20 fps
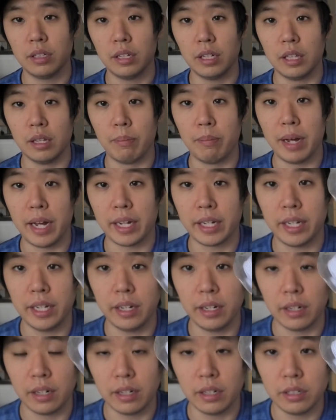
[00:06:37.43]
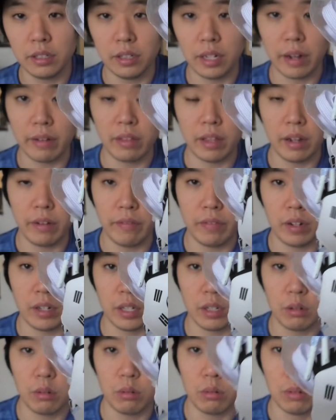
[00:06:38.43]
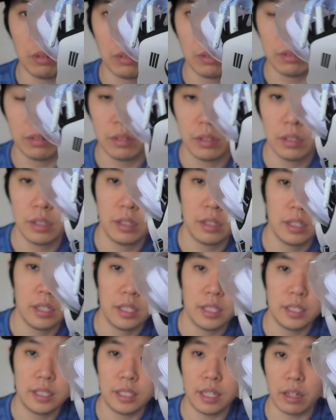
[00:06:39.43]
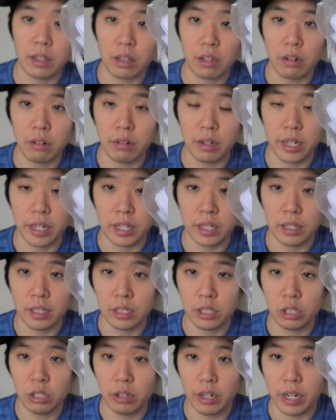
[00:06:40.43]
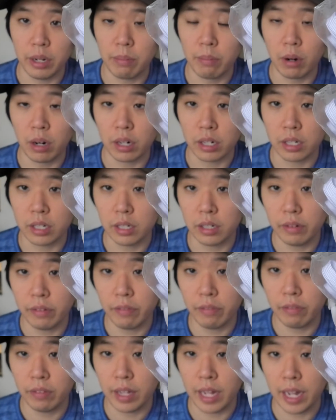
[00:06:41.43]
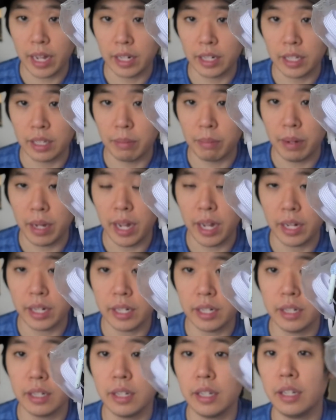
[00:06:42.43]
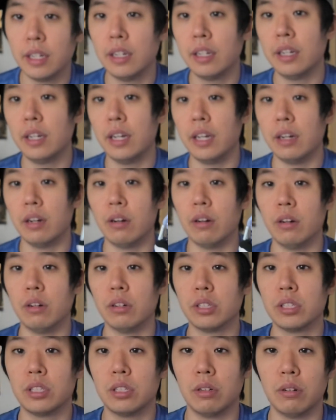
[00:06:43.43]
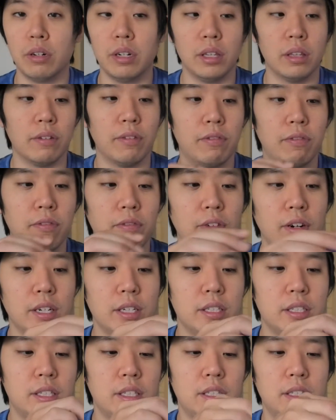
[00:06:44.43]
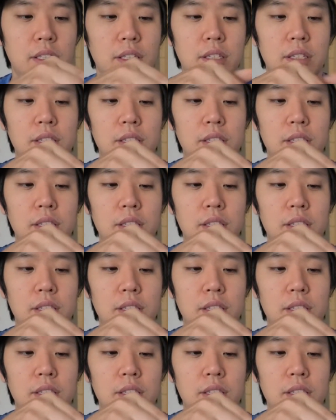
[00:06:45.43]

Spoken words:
in the back here, you have that very cool South Korean trademark flag in the back, and also in the front